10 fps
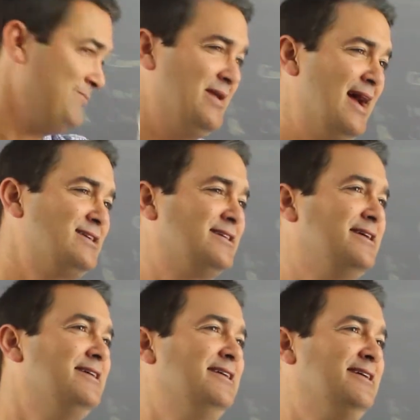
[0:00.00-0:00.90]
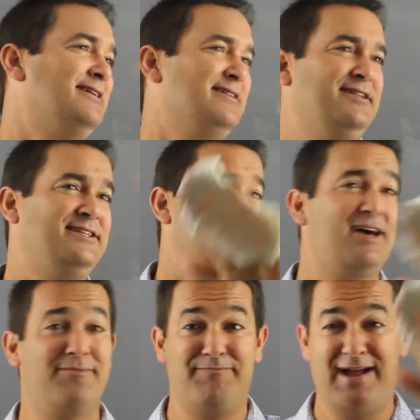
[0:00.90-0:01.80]
and actually, this is
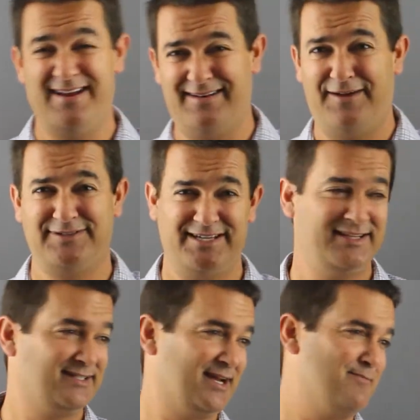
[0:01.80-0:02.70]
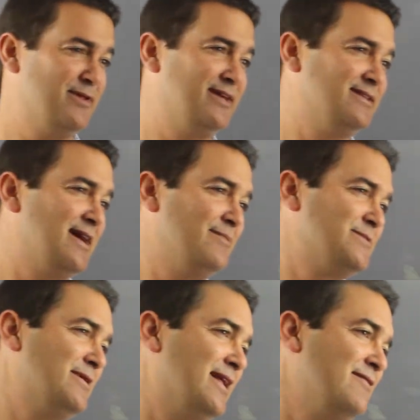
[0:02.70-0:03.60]
not a might. I've seen this like a million
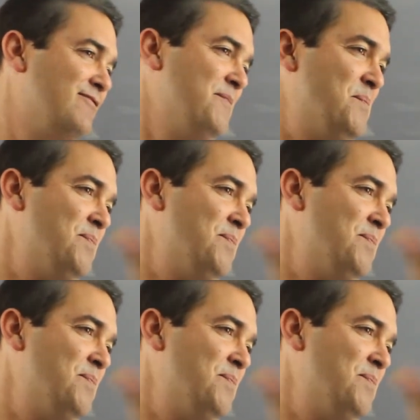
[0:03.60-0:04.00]
times in my life.